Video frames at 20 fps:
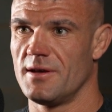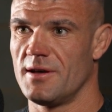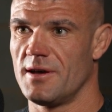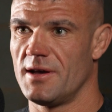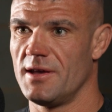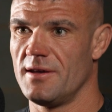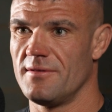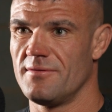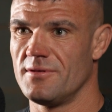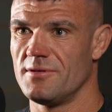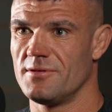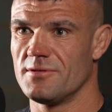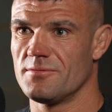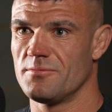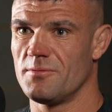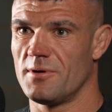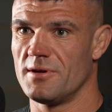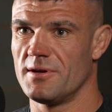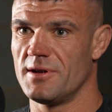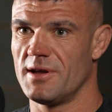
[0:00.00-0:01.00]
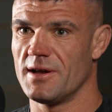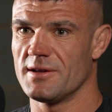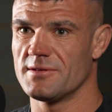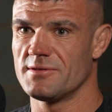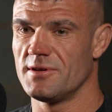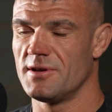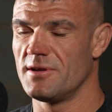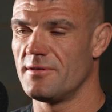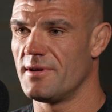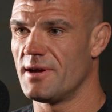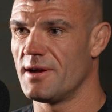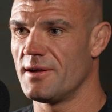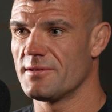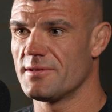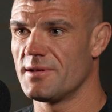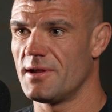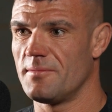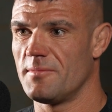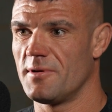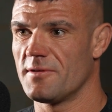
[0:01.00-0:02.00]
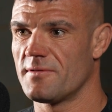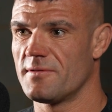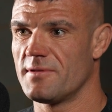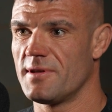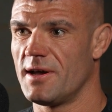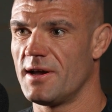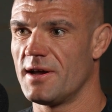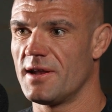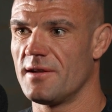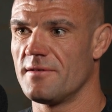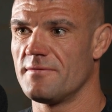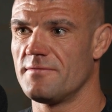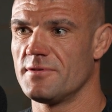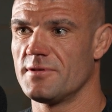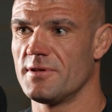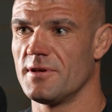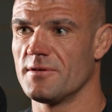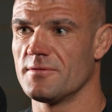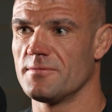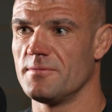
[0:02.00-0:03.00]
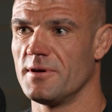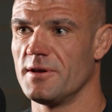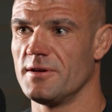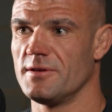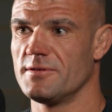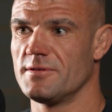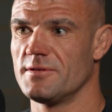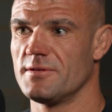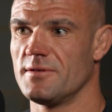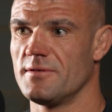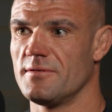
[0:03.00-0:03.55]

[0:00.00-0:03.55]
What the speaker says: I even just one day I turned around and said I'm off to Thailand for 6 weeks,